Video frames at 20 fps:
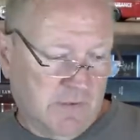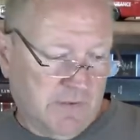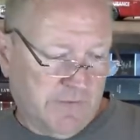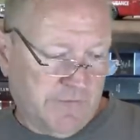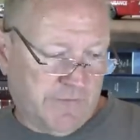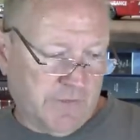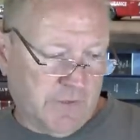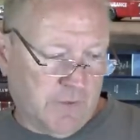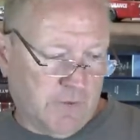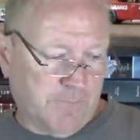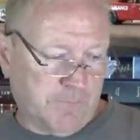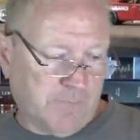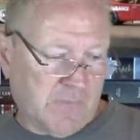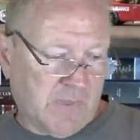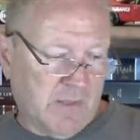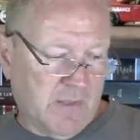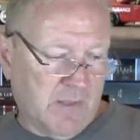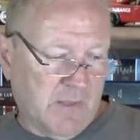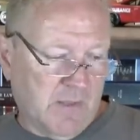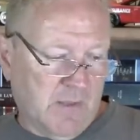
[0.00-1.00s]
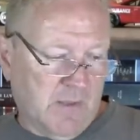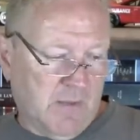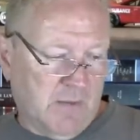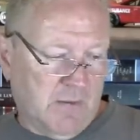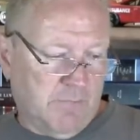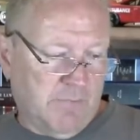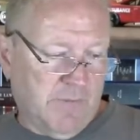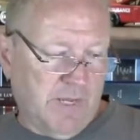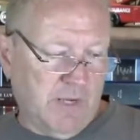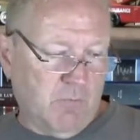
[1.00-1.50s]
So
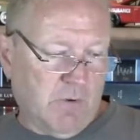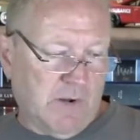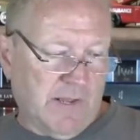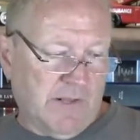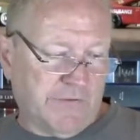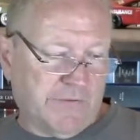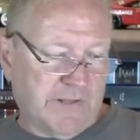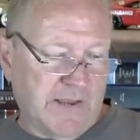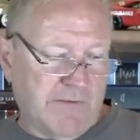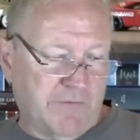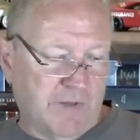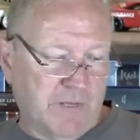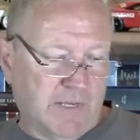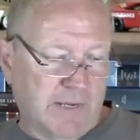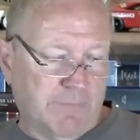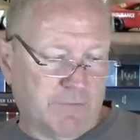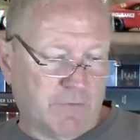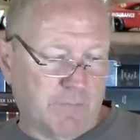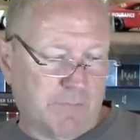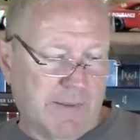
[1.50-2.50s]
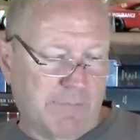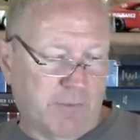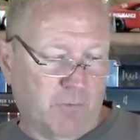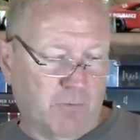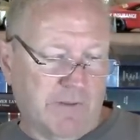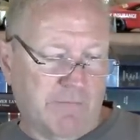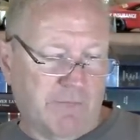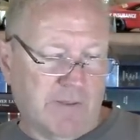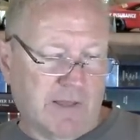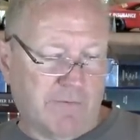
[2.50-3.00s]
meanwhile, safety comes when people
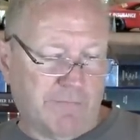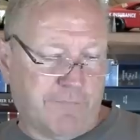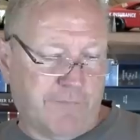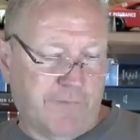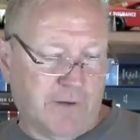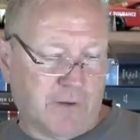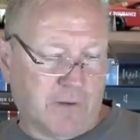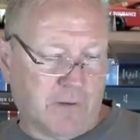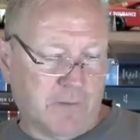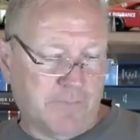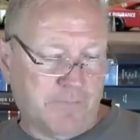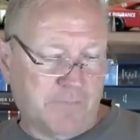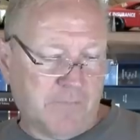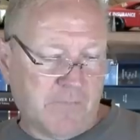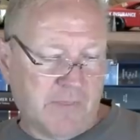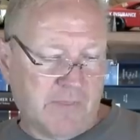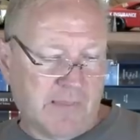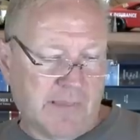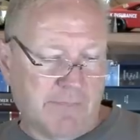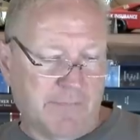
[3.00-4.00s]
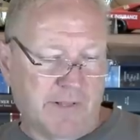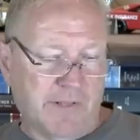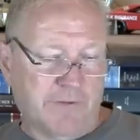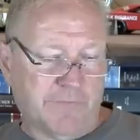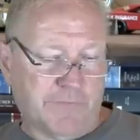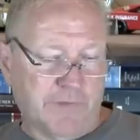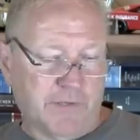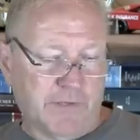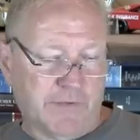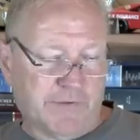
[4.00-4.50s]
live without fear. That means
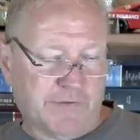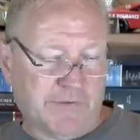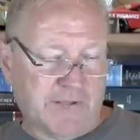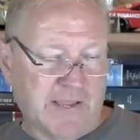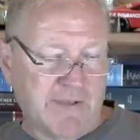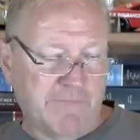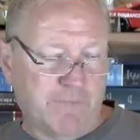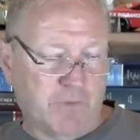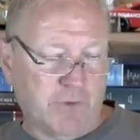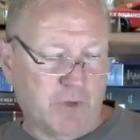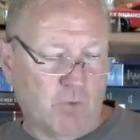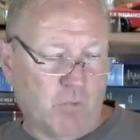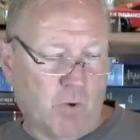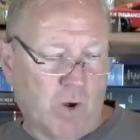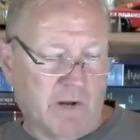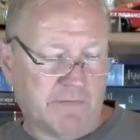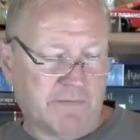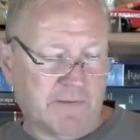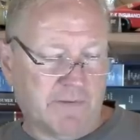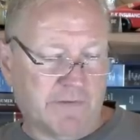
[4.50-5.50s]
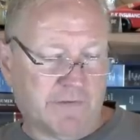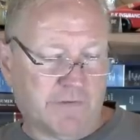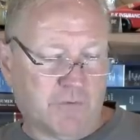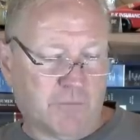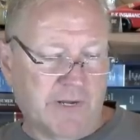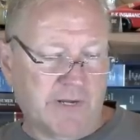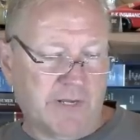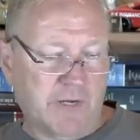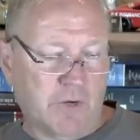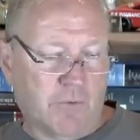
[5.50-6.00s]
feeling safe when you walk down the
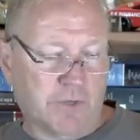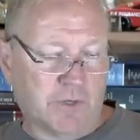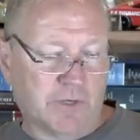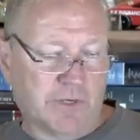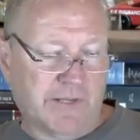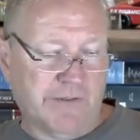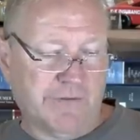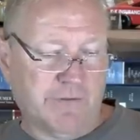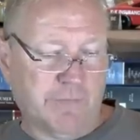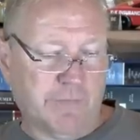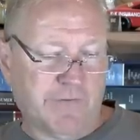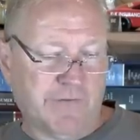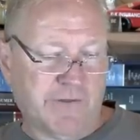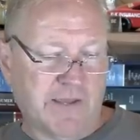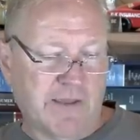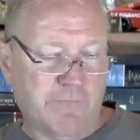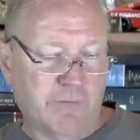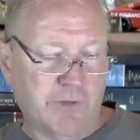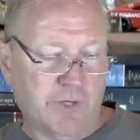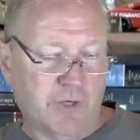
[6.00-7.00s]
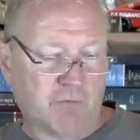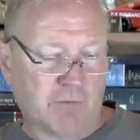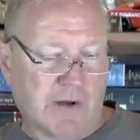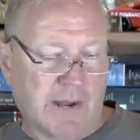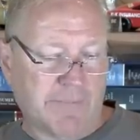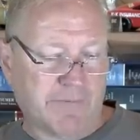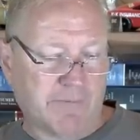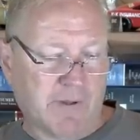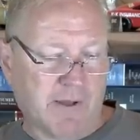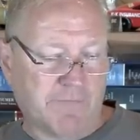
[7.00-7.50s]
street, knowing your kids will be safe when you
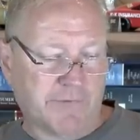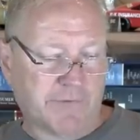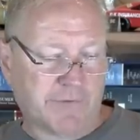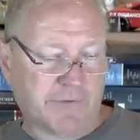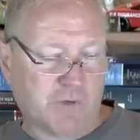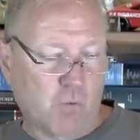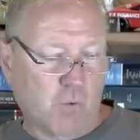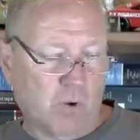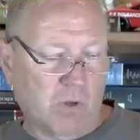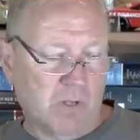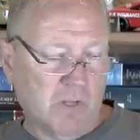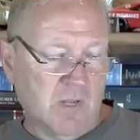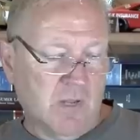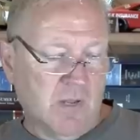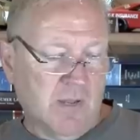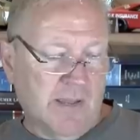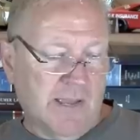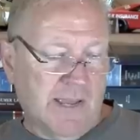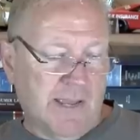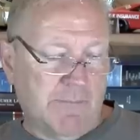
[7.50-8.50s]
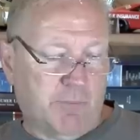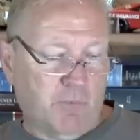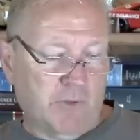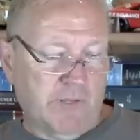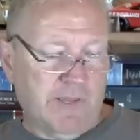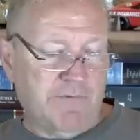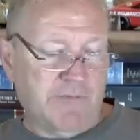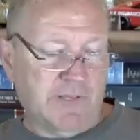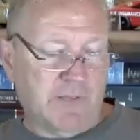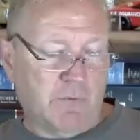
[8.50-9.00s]
drop them off at school, and
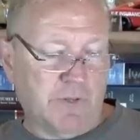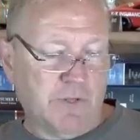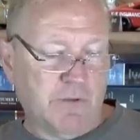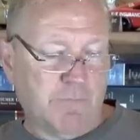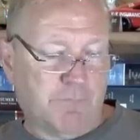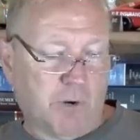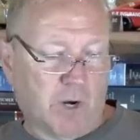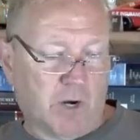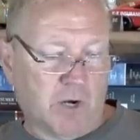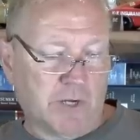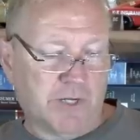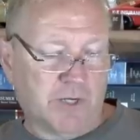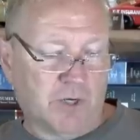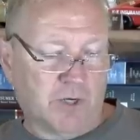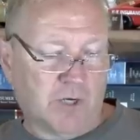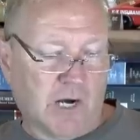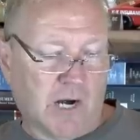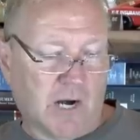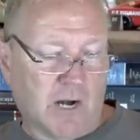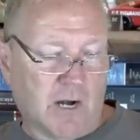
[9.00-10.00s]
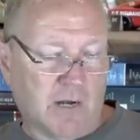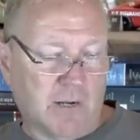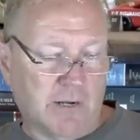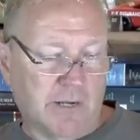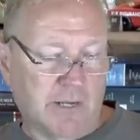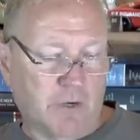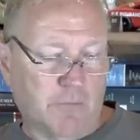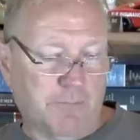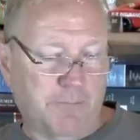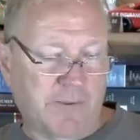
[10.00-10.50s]
believing that when you park your car,
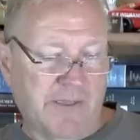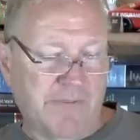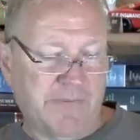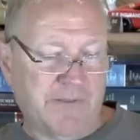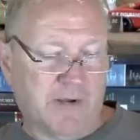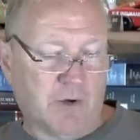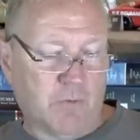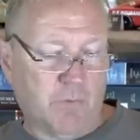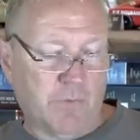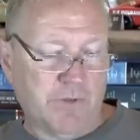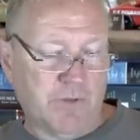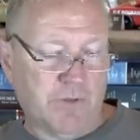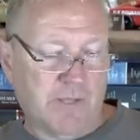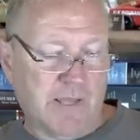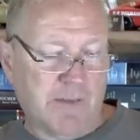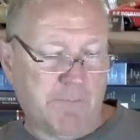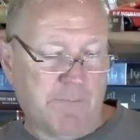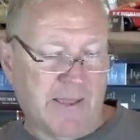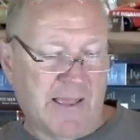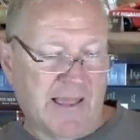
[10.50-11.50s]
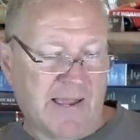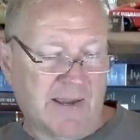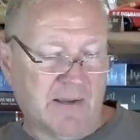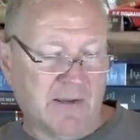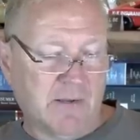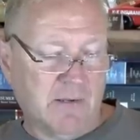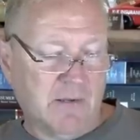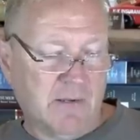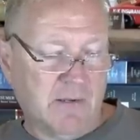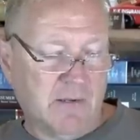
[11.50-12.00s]
it'll be there when you get
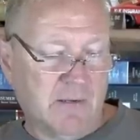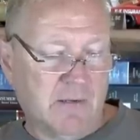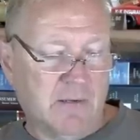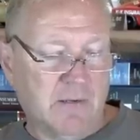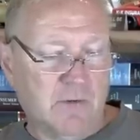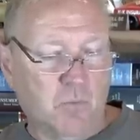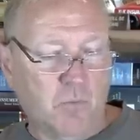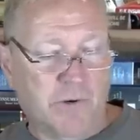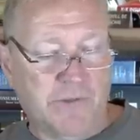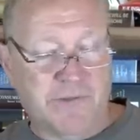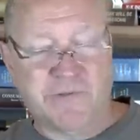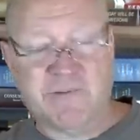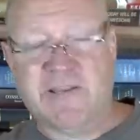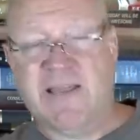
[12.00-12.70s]
back with its